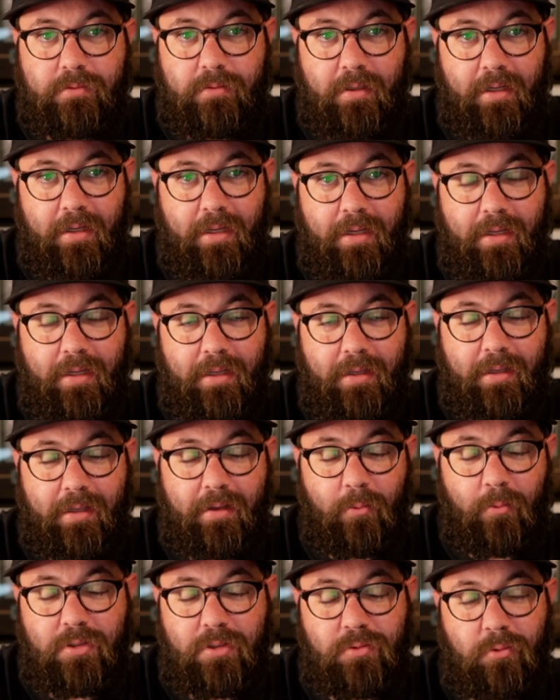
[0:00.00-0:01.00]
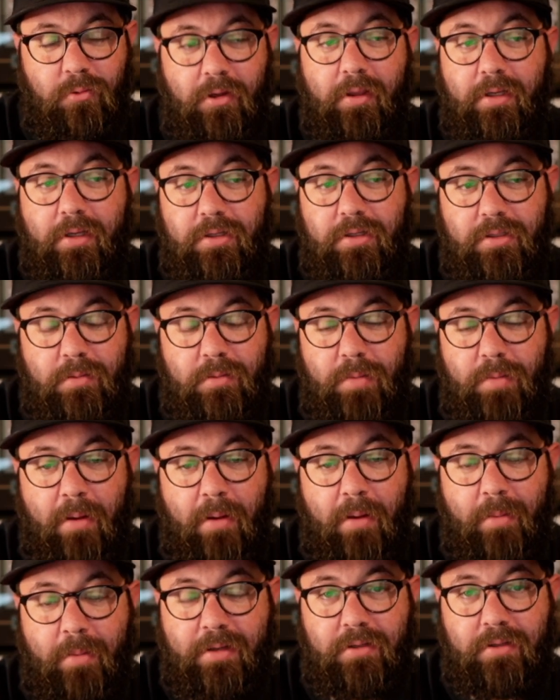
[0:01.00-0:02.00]
Eh, eh, it was really just about
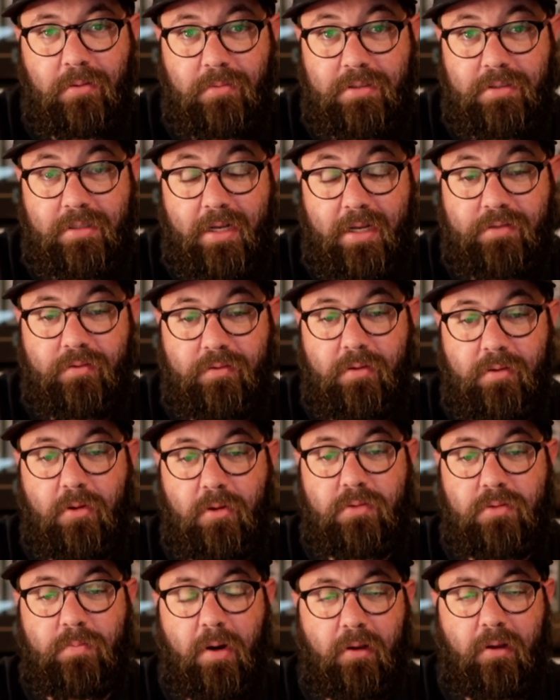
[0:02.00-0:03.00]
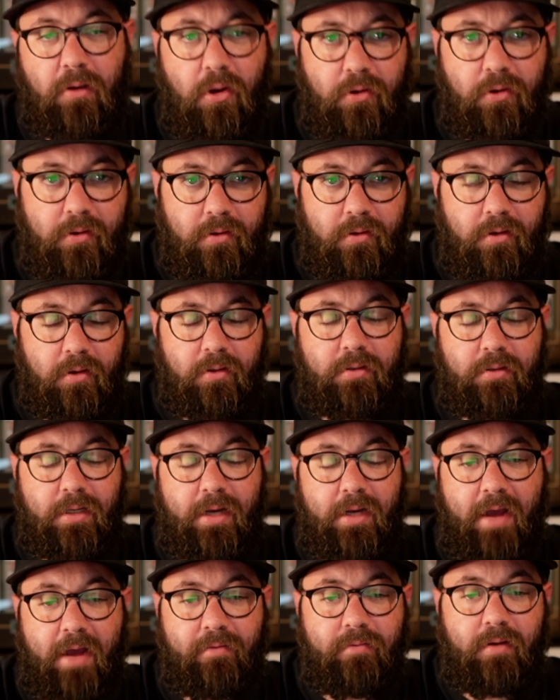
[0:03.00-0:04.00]
mental mistakes for the most part. Logan Cooke did
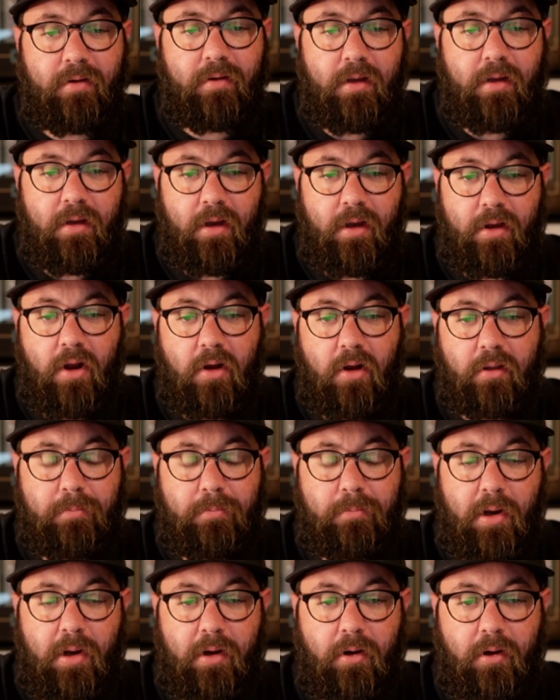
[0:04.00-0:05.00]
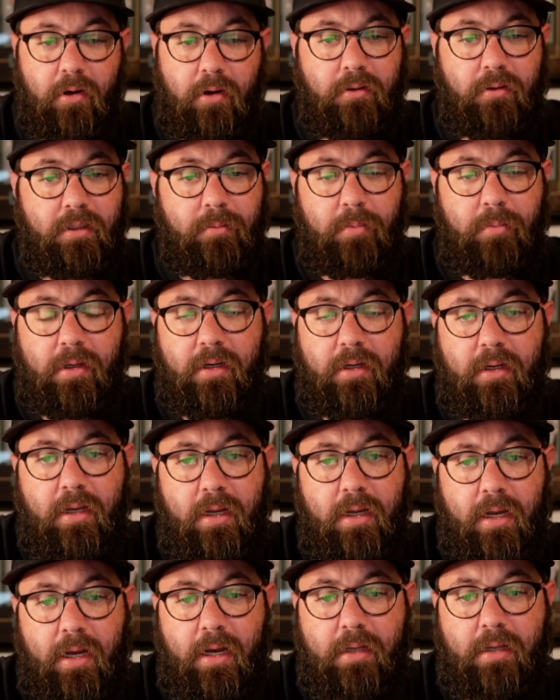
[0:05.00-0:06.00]
have an ugly punt early, but
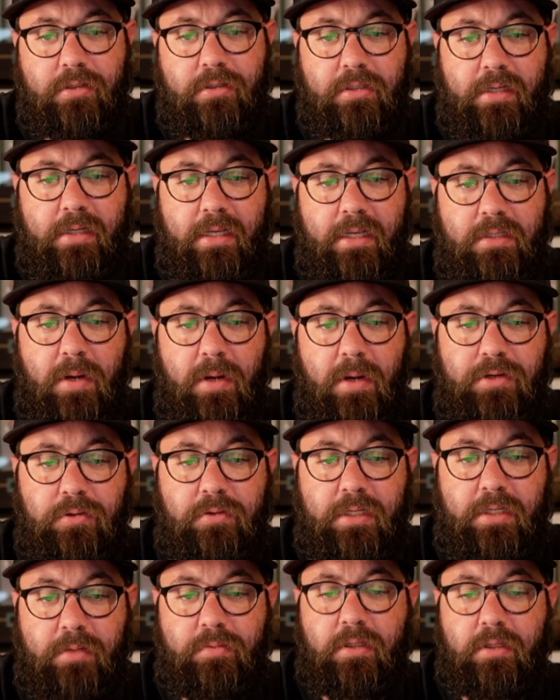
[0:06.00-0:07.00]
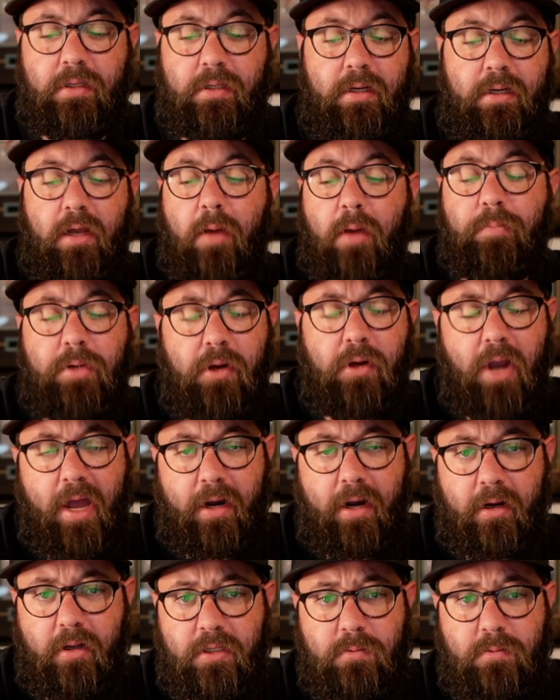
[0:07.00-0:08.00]
uh, just get special teams cleaned up. You got a
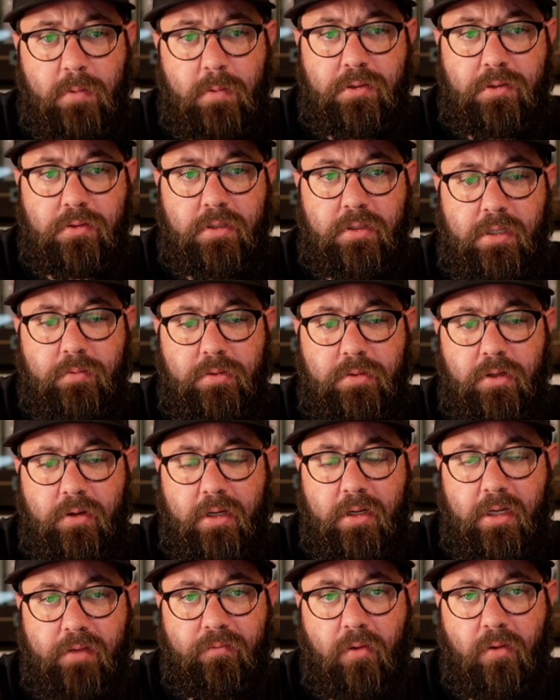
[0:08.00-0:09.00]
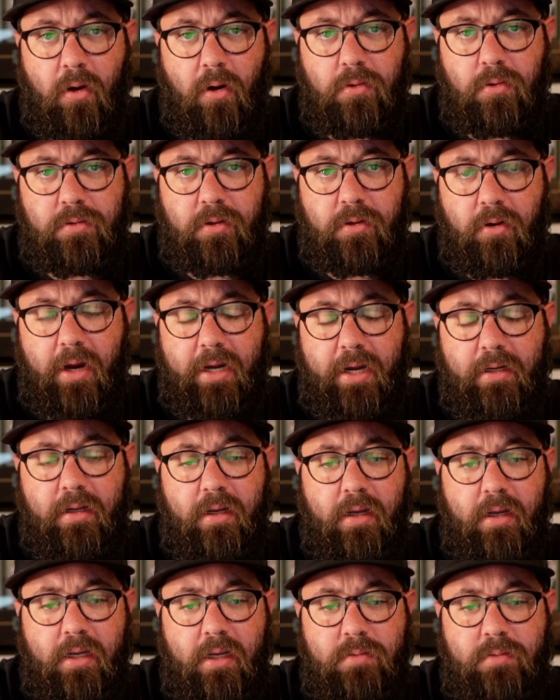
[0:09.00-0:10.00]
good special teams unit. Heath Farwell was a great
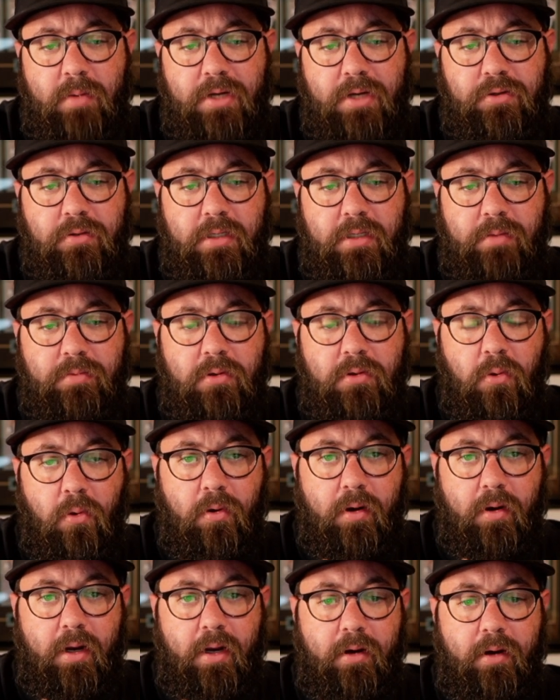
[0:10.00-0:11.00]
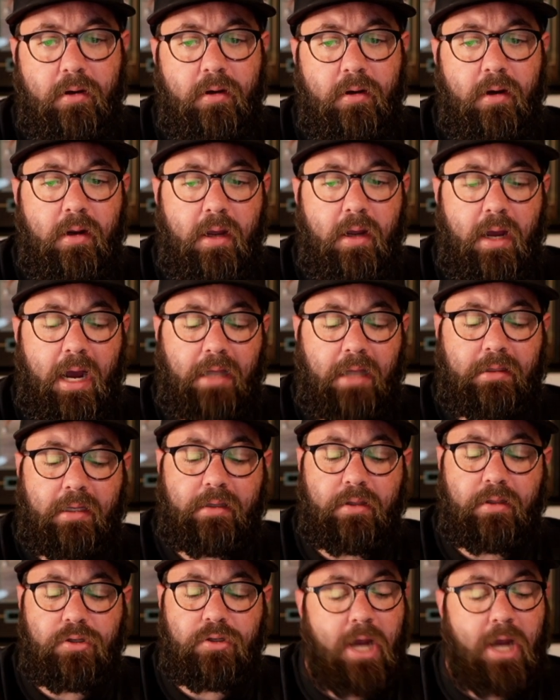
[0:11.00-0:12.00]
special teams coordinator. I think
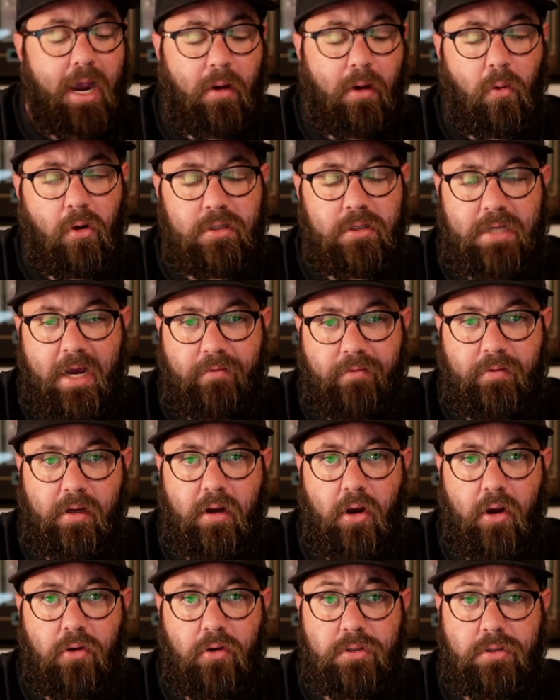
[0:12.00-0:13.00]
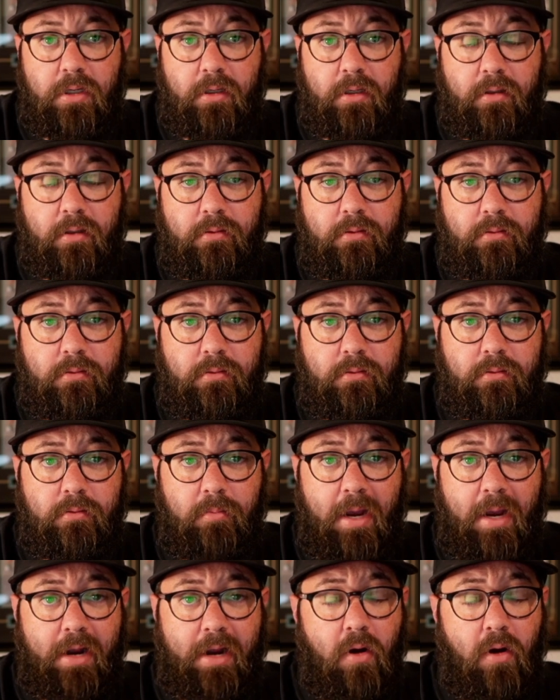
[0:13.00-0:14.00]
the Jaguars have the coaching.
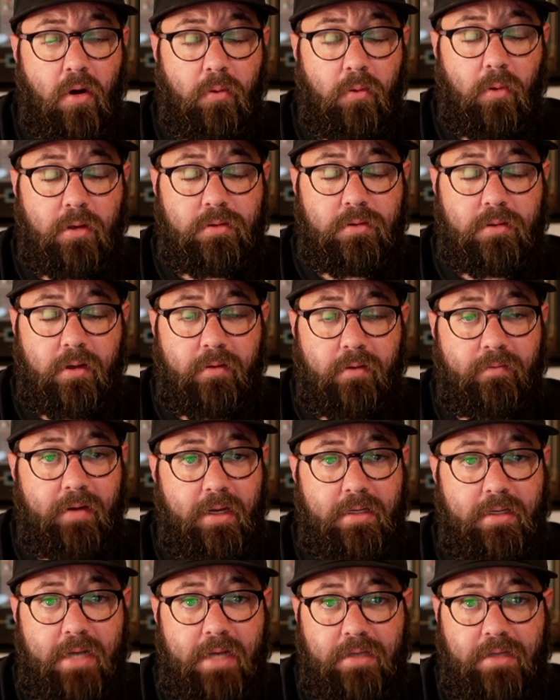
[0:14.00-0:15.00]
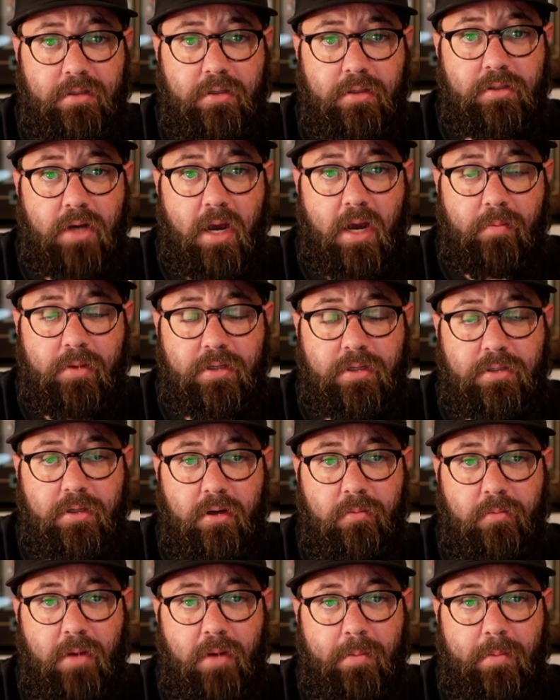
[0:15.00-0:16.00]
Mike Caldwell's done a fantastic job this year,
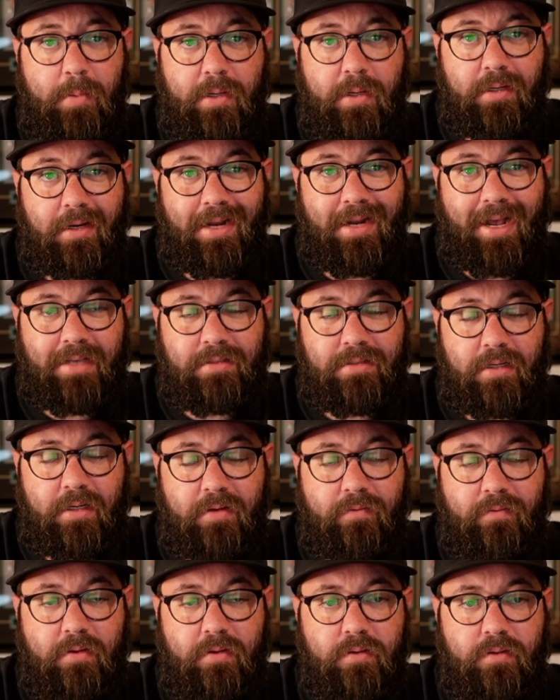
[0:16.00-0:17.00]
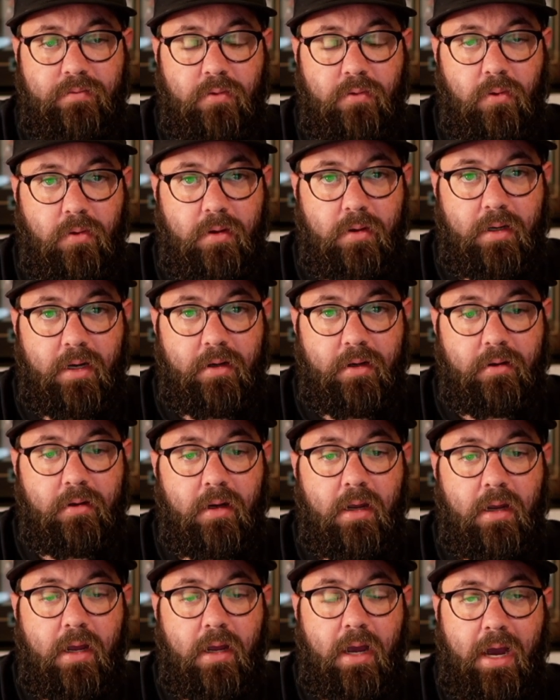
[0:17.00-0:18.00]
in my opinion, as a defensive coordinator.
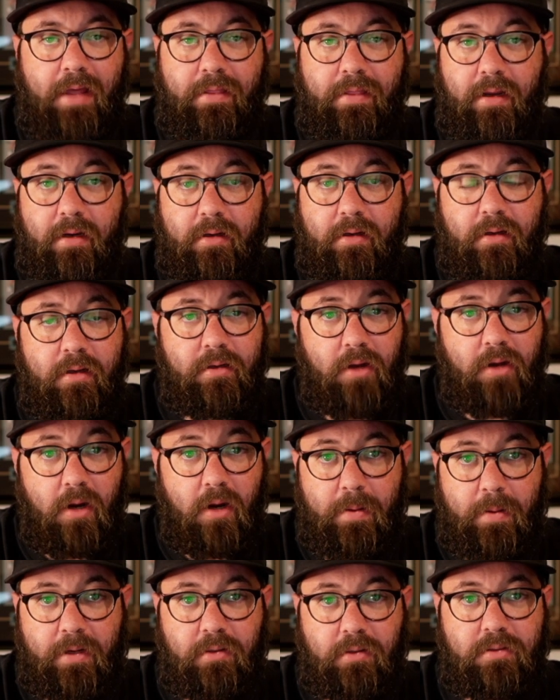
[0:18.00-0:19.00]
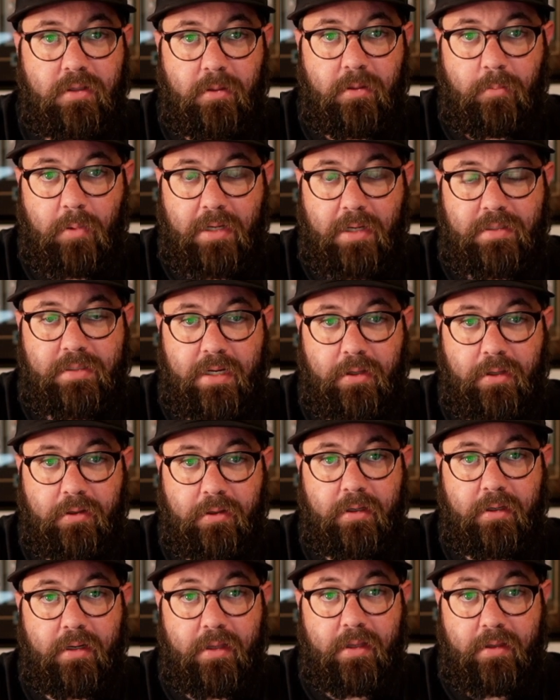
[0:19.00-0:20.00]
I think Doug Pederson and Press Taylor
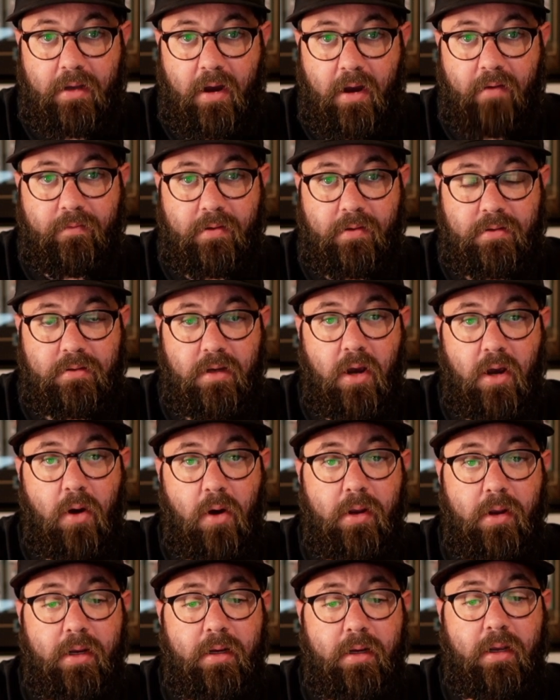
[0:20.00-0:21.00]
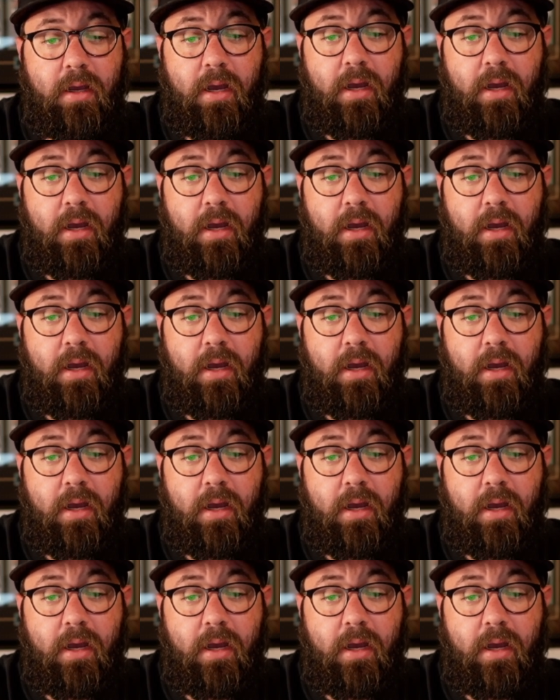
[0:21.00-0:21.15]
can get the offense going.